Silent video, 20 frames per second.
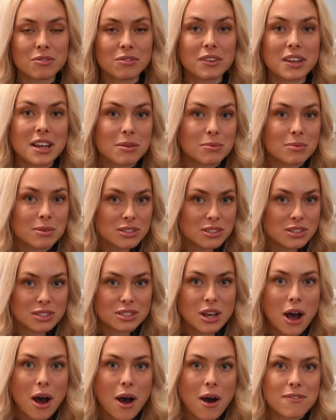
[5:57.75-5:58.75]
flavors
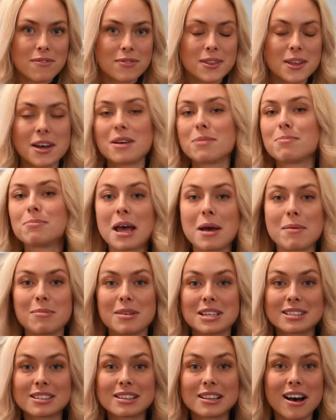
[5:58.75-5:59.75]
of the
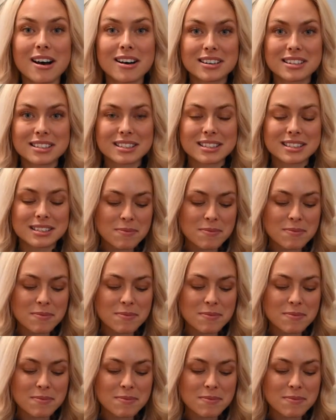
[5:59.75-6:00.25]
plant-based lox.